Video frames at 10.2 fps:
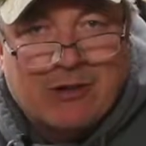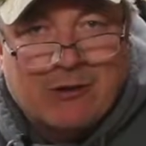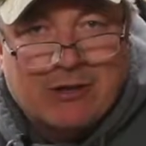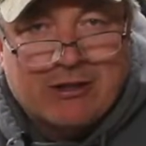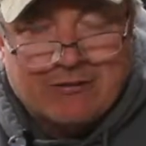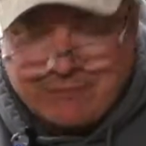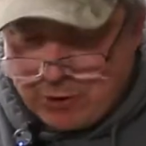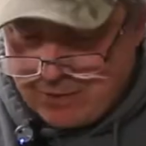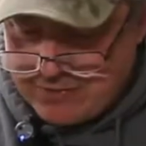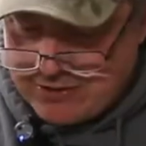you order your
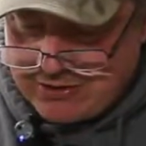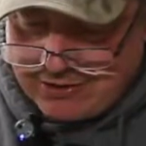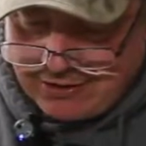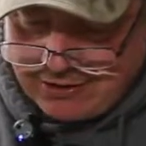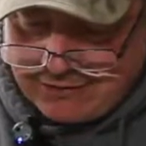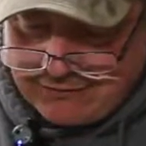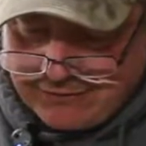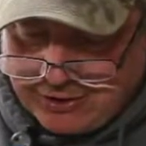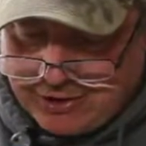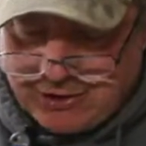forms
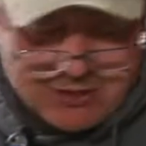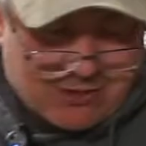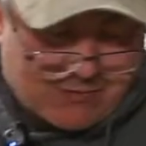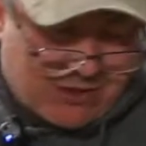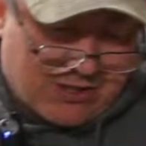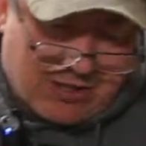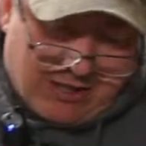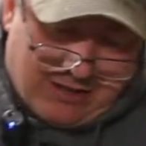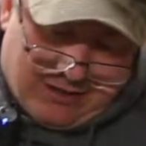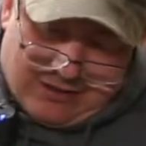for your customers.
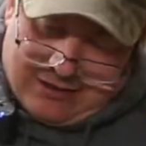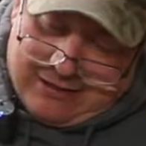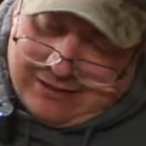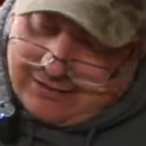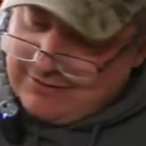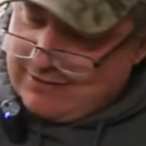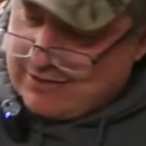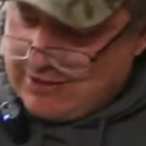This